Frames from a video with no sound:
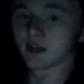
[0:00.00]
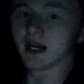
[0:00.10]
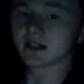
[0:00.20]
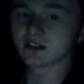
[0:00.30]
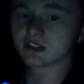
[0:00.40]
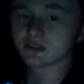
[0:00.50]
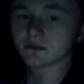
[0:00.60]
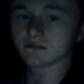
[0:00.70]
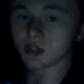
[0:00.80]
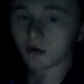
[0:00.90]
likes
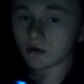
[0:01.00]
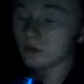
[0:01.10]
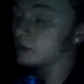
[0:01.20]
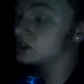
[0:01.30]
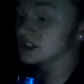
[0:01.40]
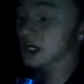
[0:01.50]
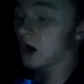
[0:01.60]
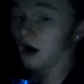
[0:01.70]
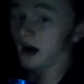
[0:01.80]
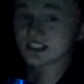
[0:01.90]
total, which is
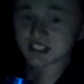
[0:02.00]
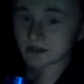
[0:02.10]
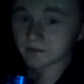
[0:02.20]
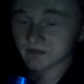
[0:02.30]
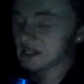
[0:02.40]
awesome.